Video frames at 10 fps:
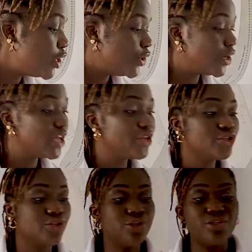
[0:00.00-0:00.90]
You can
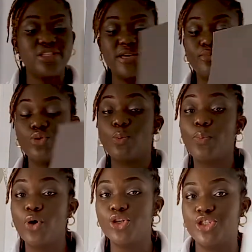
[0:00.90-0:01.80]
also use them to
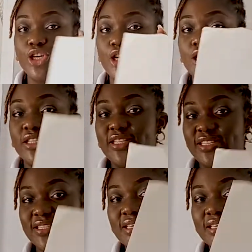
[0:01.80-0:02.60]
punch this